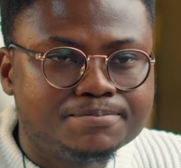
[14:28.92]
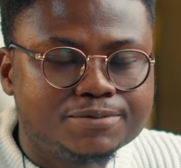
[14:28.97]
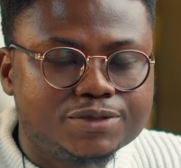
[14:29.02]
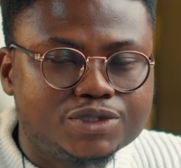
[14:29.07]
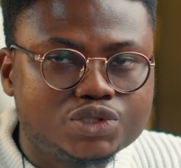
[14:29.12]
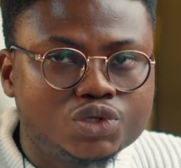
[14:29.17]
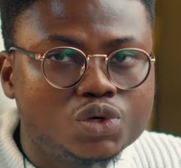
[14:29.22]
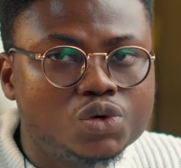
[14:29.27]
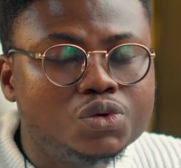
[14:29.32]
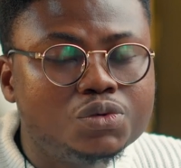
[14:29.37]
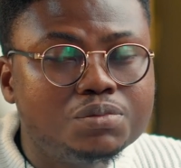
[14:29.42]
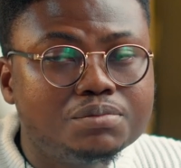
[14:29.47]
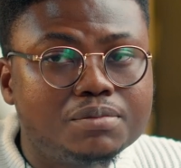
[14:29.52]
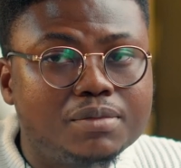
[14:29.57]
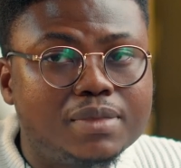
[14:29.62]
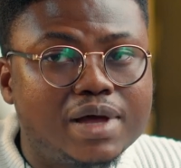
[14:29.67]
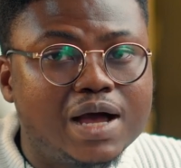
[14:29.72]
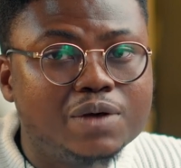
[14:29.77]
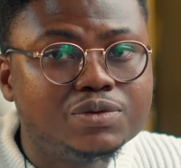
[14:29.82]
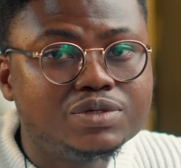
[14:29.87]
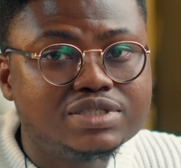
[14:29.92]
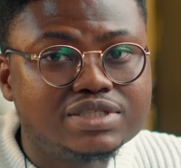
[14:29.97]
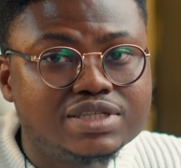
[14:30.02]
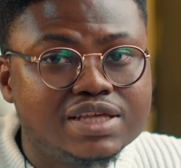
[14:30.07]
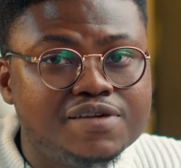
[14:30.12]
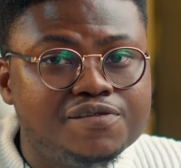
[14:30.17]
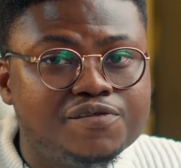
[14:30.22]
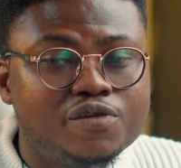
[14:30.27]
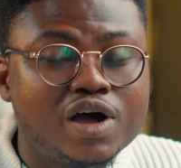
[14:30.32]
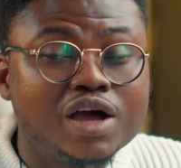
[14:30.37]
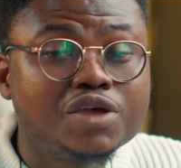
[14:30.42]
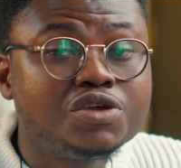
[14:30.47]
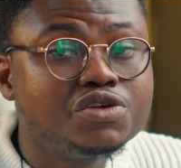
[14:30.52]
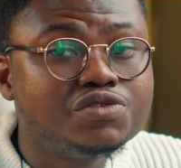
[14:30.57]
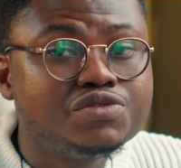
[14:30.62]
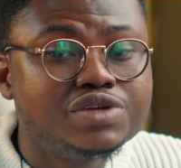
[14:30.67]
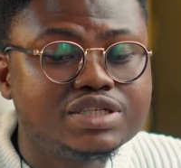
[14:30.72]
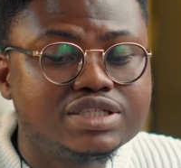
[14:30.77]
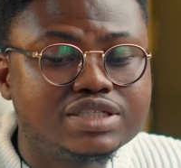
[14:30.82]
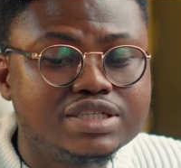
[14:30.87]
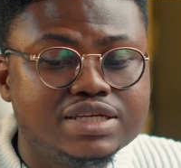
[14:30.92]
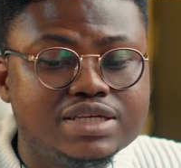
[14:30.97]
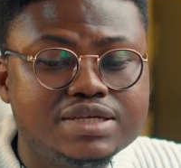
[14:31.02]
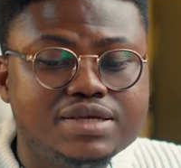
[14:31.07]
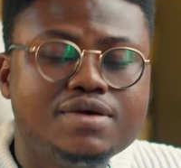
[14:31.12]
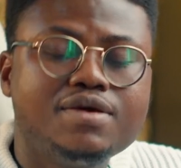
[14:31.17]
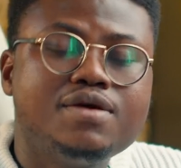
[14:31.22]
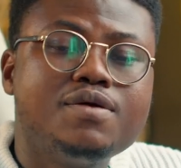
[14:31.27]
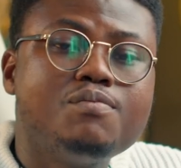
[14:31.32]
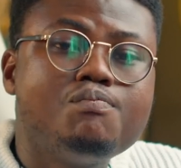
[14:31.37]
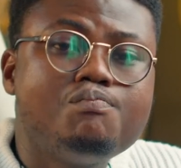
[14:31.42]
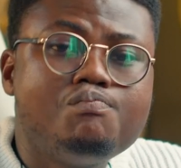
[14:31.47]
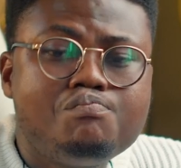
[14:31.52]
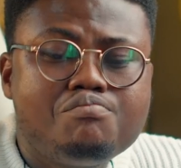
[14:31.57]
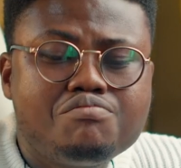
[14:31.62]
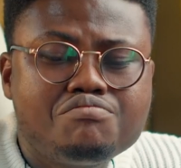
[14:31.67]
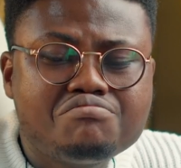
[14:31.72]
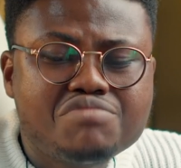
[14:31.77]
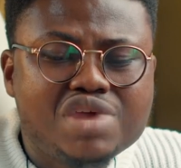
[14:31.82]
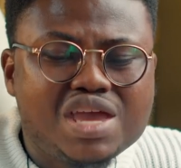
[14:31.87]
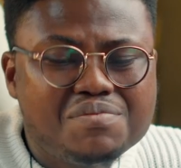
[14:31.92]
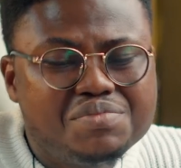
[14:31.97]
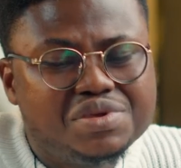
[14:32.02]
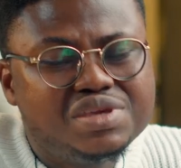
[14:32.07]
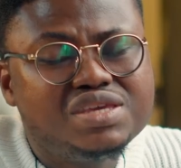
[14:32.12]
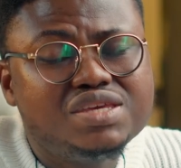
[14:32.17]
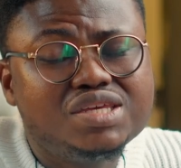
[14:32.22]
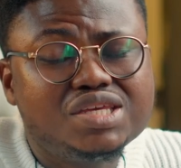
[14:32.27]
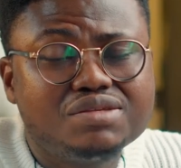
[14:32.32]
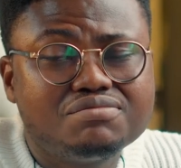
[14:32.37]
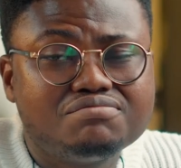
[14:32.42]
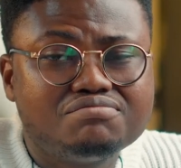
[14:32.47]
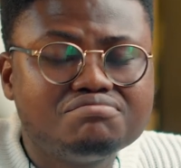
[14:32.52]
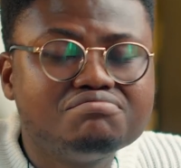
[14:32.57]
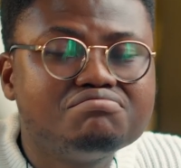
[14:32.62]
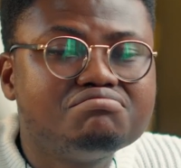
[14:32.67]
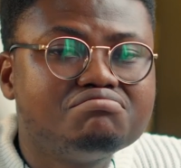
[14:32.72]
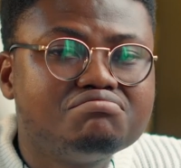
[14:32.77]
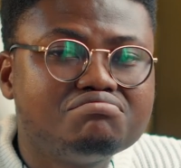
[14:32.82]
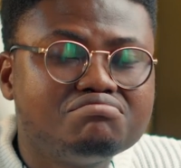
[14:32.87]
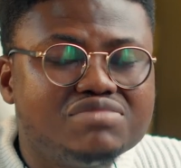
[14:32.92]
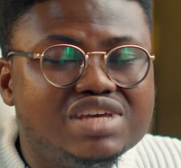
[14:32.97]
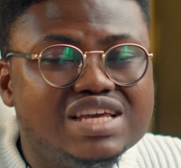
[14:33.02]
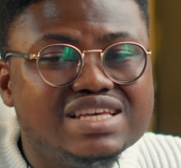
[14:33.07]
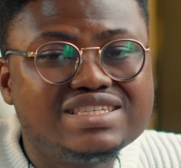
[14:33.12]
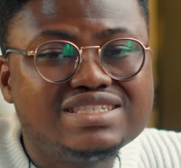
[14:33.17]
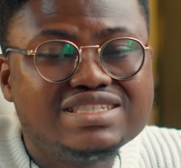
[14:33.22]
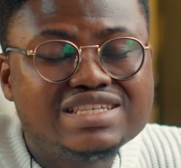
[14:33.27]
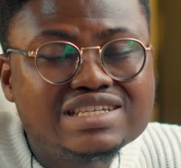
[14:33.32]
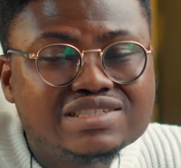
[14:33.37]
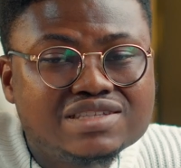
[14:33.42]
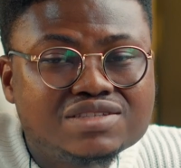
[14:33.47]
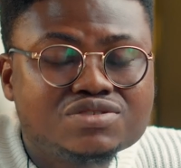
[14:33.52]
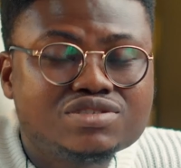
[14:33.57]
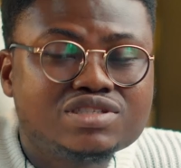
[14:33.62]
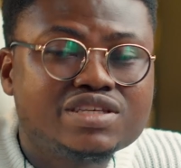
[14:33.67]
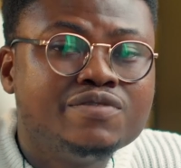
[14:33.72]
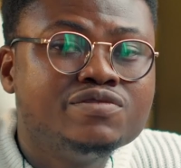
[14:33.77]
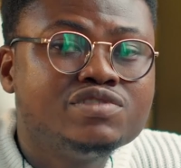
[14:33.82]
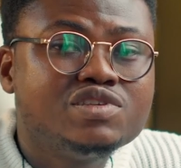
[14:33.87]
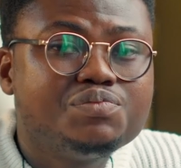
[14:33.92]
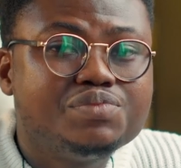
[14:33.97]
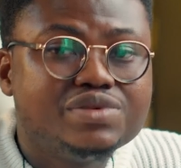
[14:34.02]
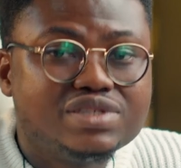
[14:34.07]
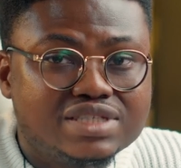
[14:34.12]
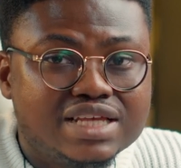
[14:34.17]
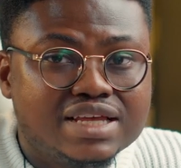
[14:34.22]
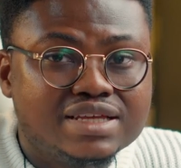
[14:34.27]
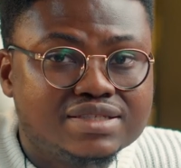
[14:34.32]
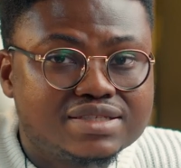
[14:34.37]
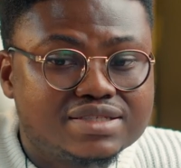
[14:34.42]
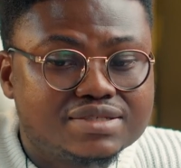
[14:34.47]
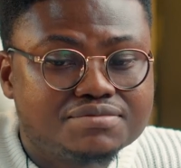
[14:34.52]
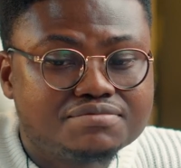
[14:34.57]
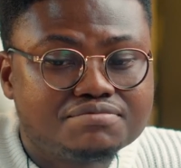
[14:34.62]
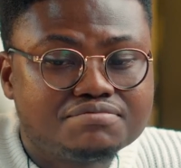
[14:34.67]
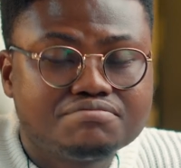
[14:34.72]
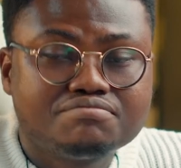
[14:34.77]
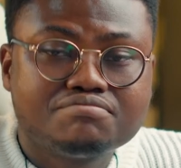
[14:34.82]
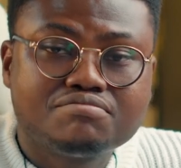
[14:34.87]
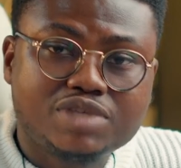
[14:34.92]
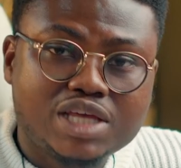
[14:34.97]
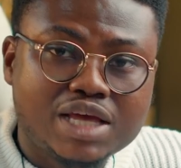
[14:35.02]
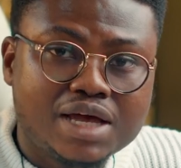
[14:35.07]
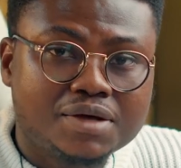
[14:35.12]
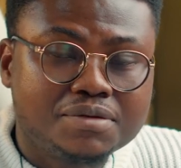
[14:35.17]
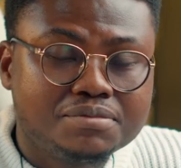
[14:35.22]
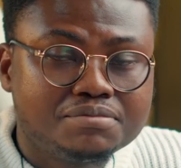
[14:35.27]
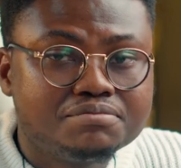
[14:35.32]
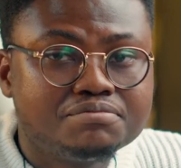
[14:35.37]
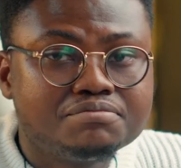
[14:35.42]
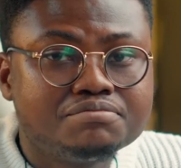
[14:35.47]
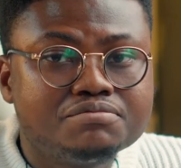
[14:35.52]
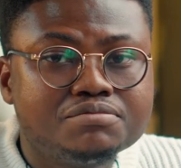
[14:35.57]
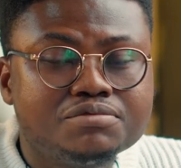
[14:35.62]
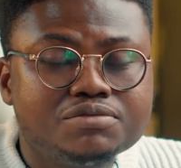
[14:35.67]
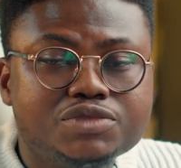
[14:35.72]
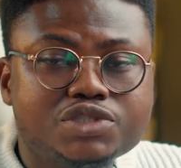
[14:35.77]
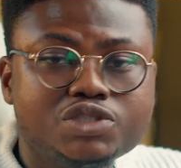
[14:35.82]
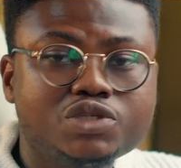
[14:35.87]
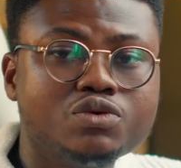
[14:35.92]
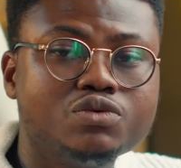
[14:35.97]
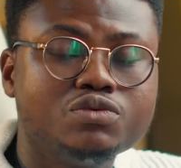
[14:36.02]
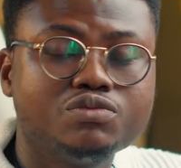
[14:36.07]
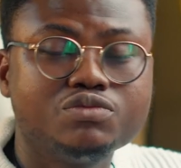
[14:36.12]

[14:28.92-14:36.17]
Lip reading: So I would say for accuracy, maybe a 60 to 70%. Yeah. So